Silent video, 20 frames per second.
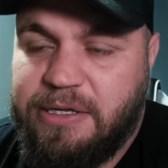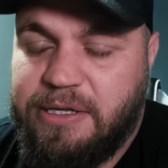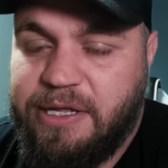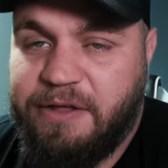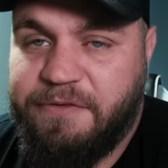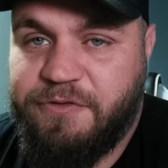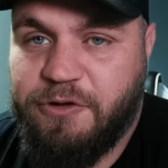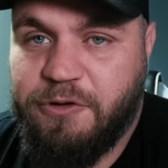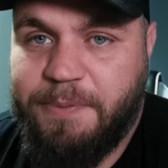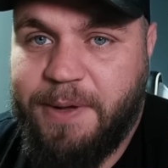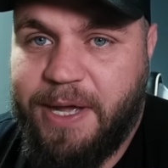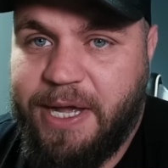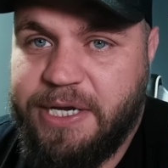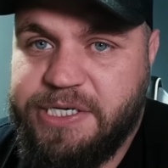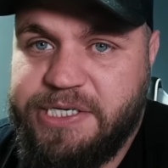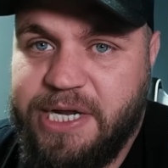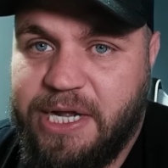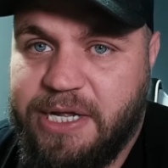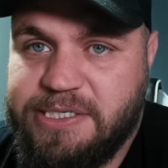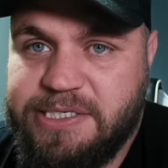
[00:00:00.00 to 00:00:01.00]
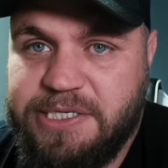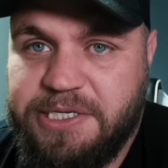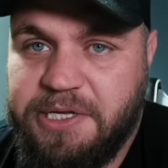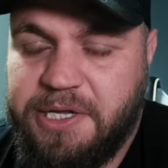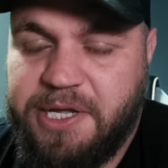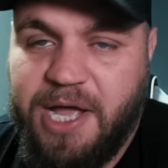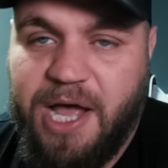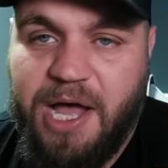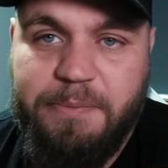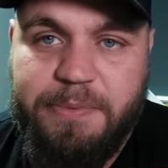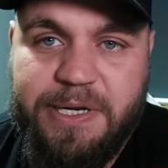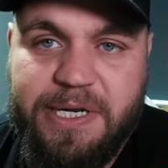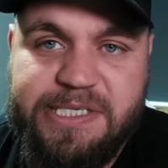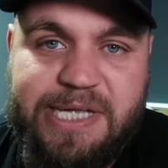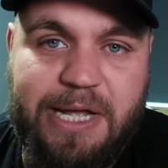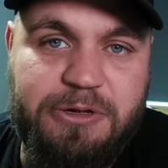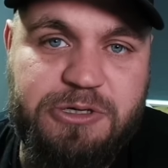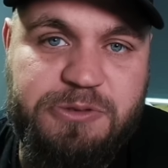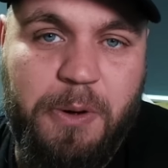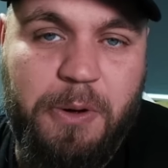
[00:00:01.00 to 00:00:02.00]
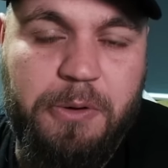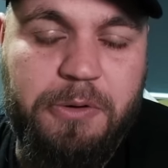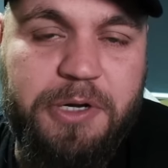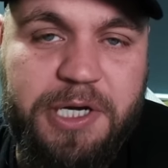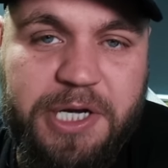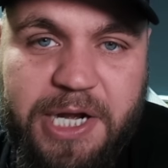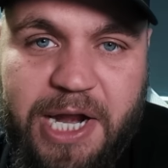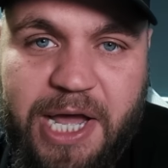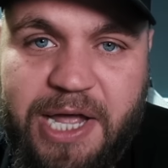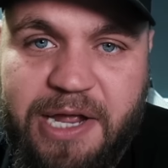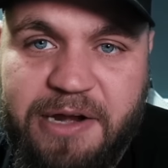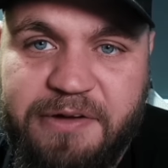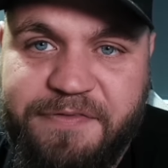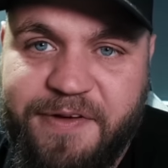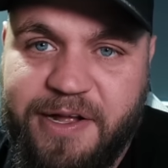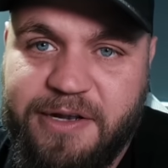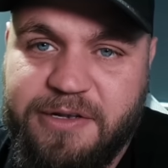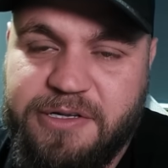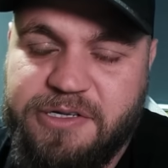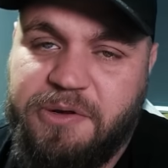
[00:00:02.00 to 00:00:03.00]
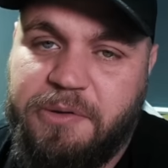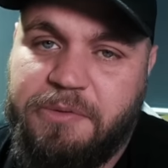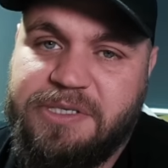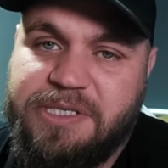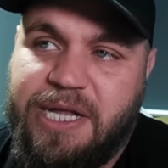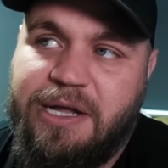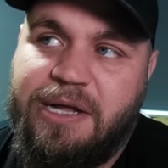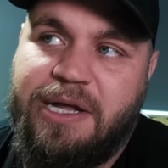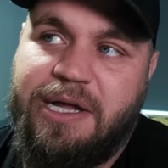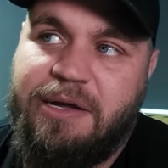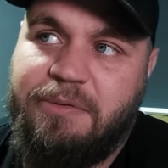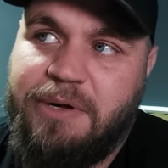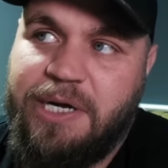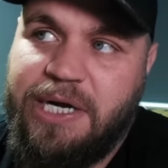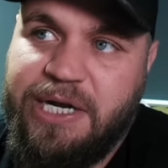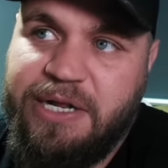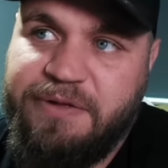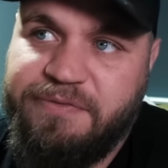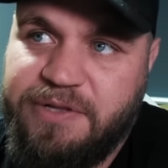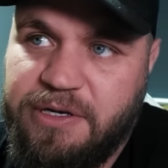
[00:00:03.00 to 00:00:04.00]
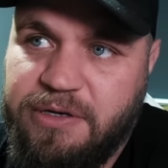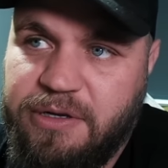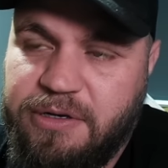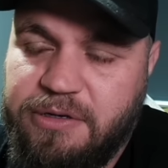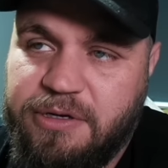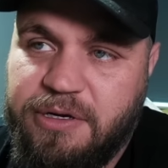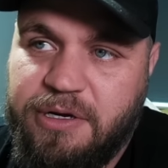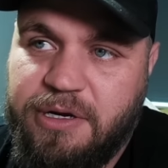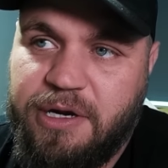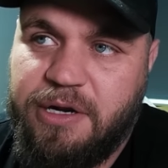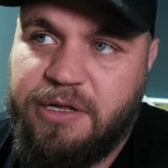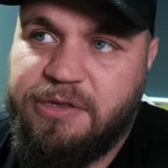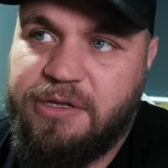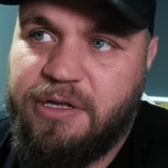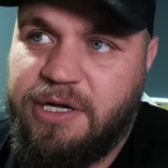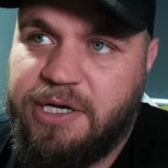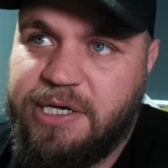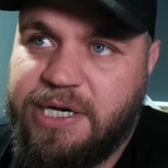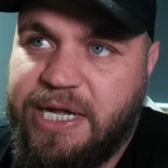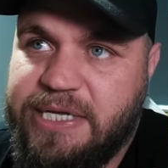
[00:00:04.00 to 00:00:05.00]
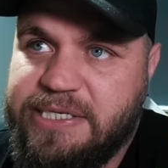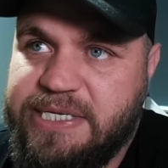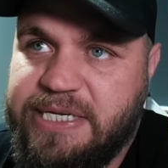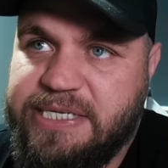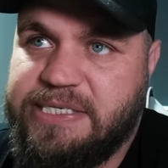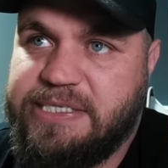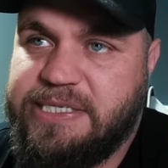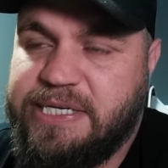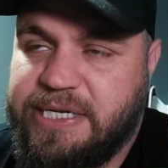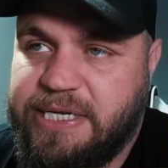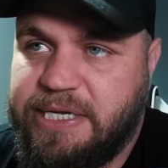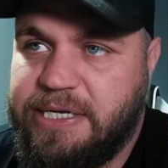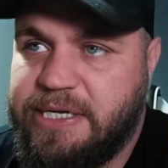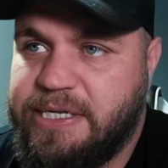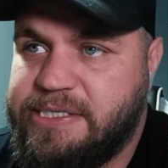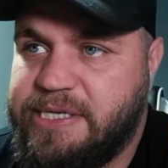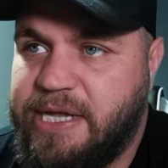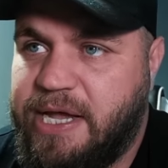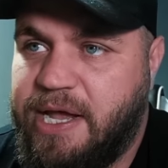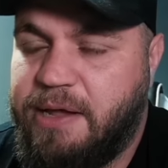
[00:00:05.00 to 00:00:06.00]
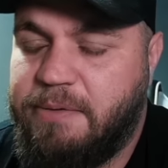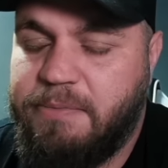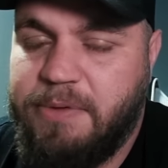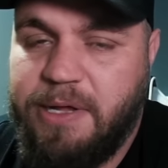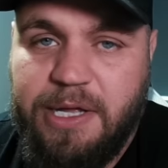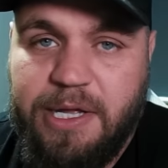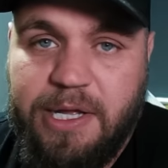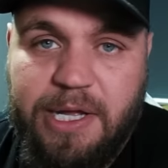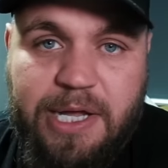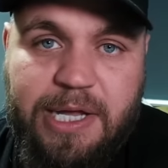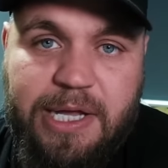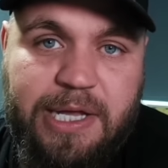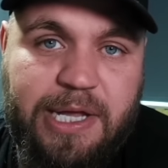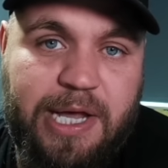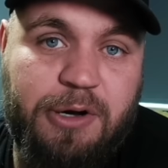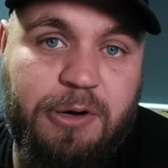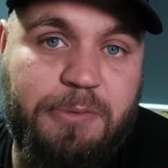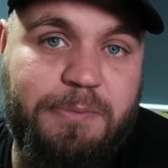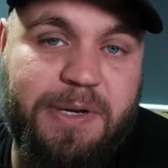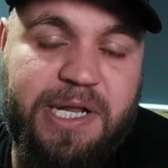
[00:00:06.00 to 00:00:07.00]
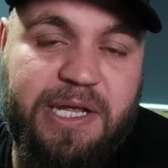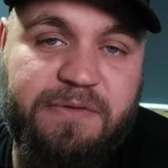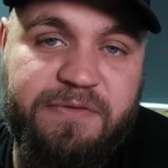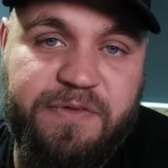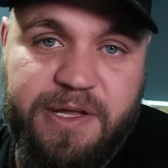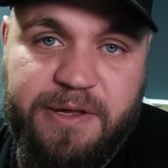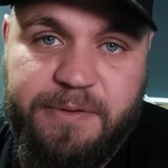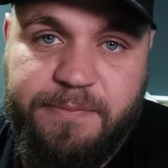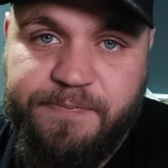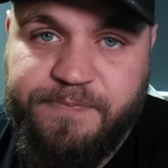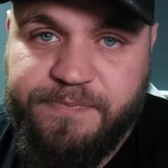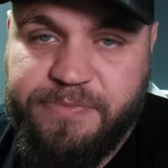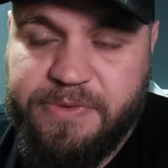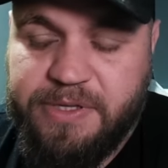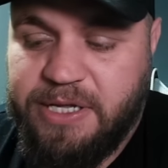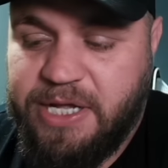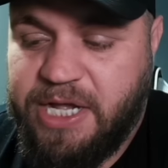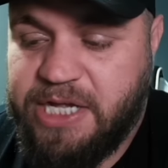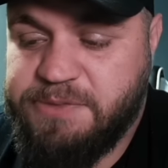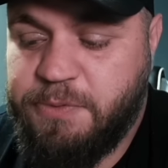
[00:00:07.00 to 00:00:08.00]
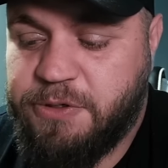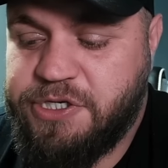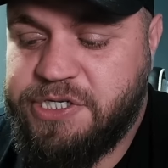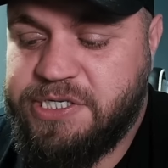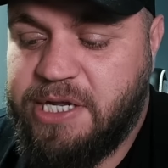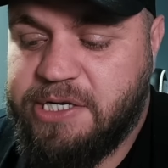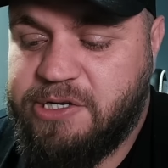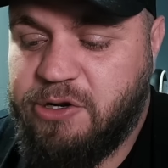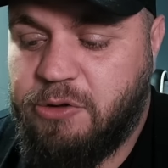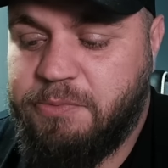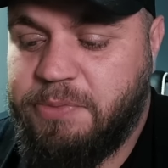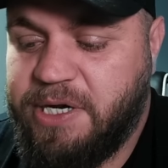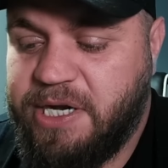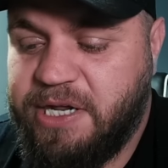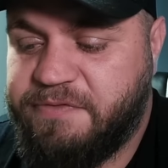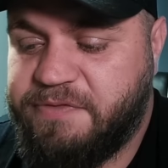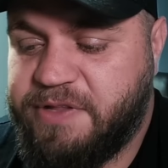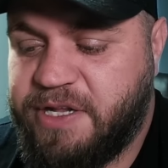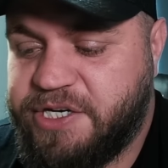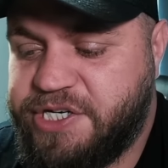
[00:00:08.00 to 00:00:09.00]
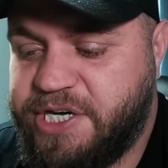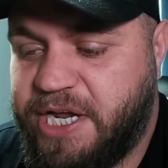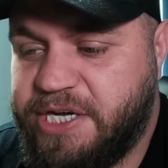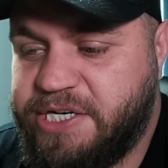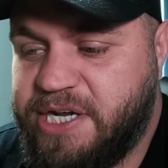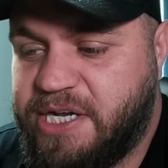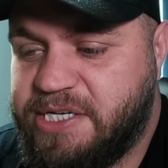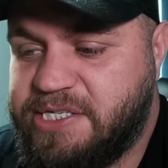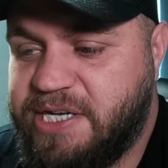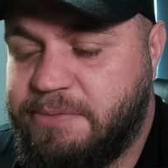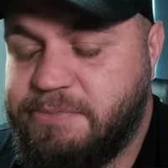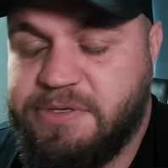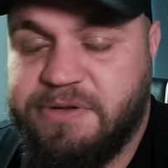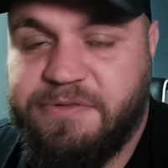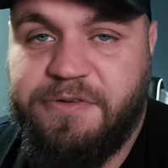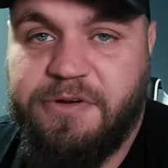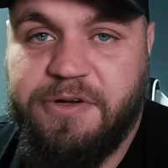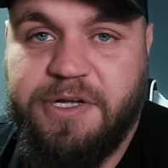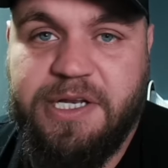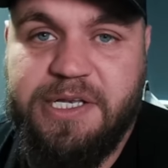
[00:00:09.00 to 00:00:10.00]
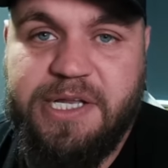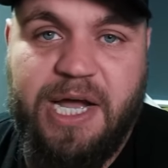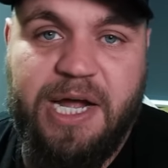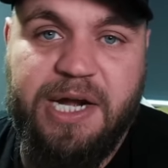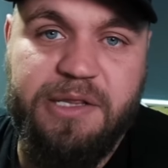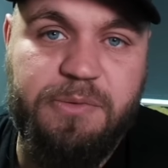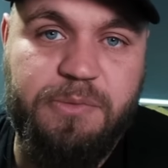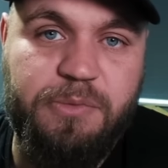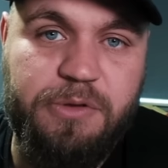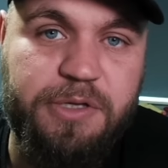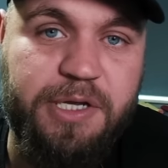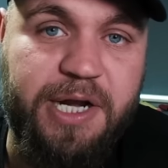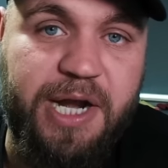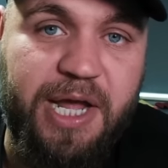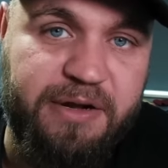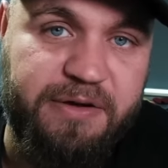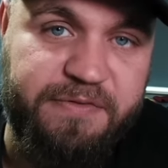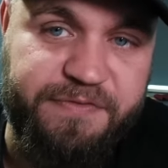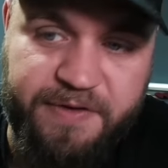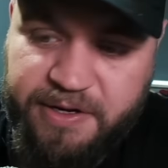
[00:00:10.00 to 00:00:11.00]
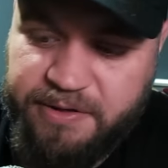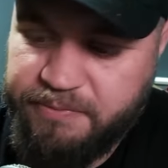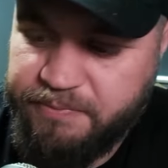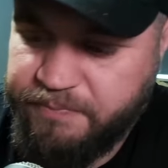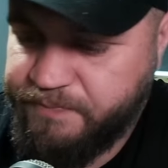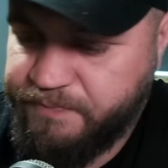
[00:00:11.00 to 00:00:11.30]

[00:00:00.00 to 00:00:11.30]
if you're buying Chelsea, you can't be this outspoken United fan. So it was like, oh, well, I lived in London and I thought I'd get a season ticket at the time. I don't believe it. As much as I don't believe that Sheikh Jassim's a fucking dyed-in-the-wool United fan.